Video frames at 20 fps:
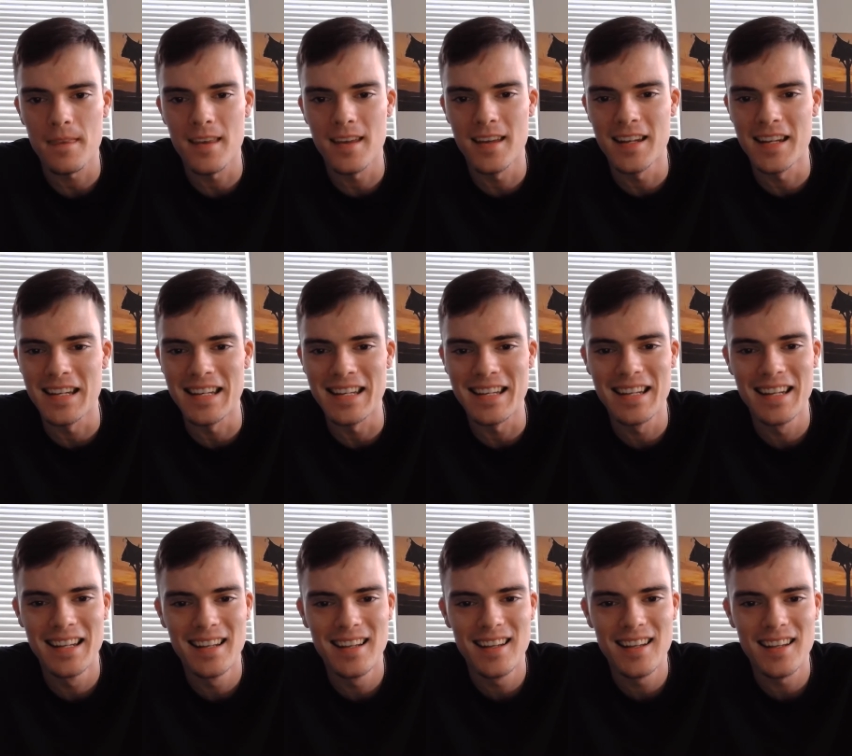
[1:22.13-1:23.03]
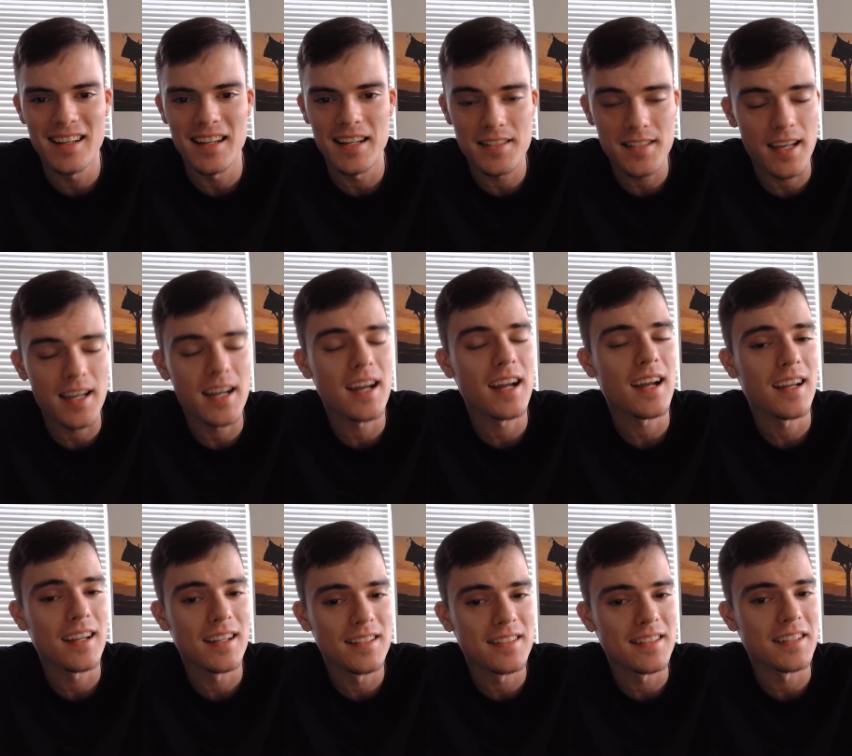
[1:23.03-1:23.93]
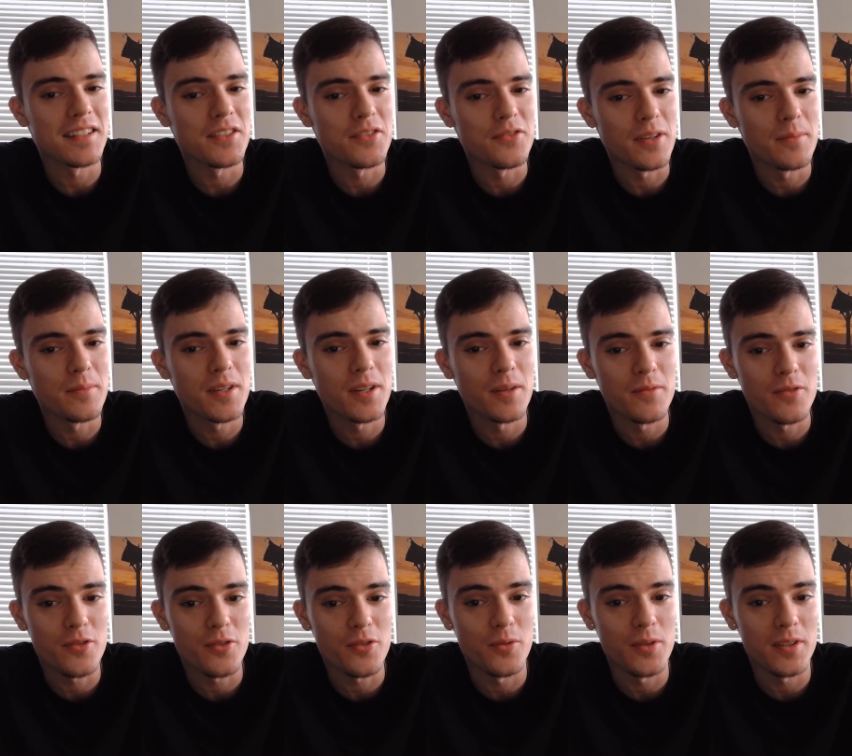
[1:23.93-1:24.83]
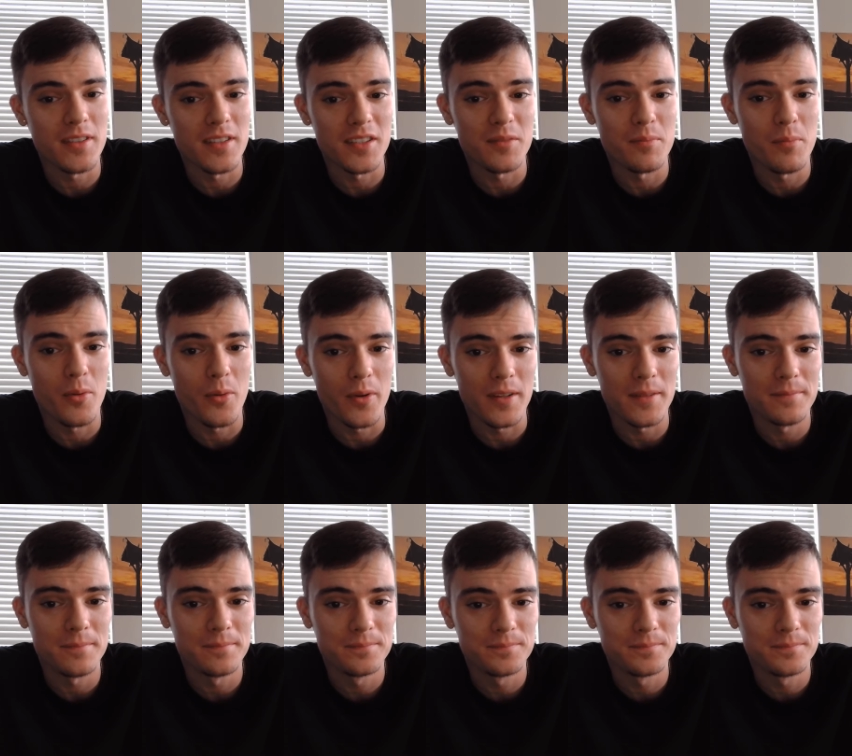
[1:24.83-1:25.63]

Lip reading: And it's like a dream come true at this point.